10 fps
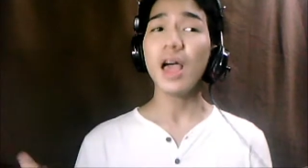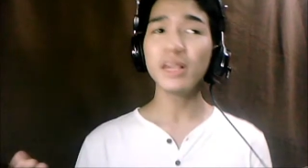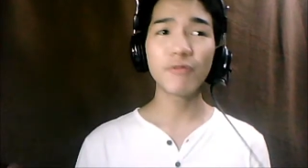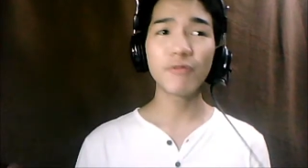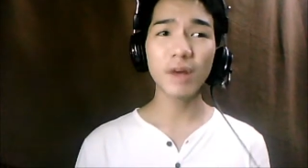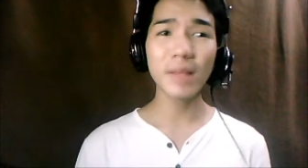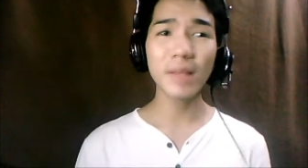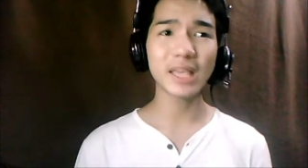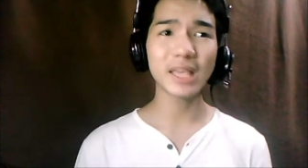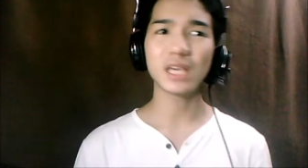
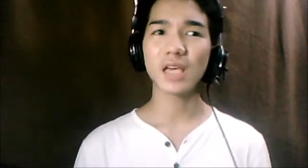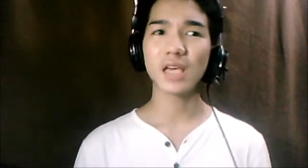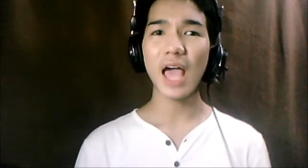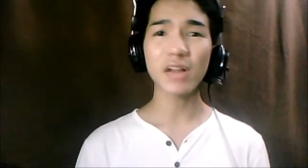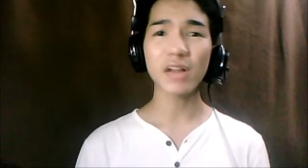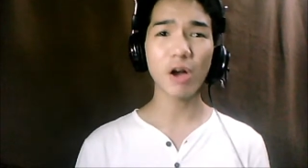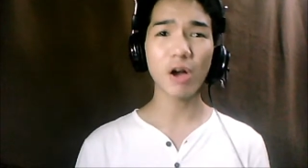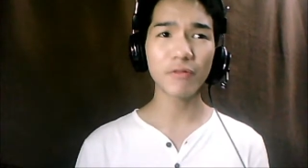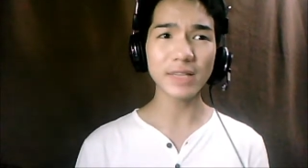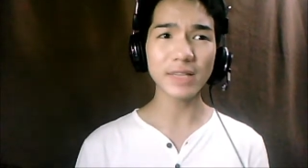infirmary and
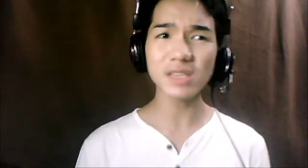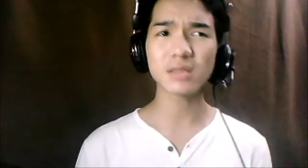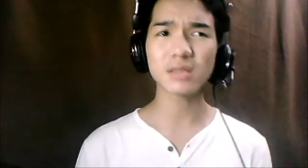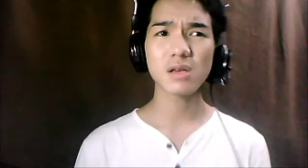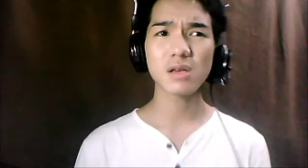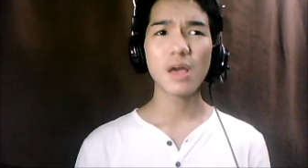confesses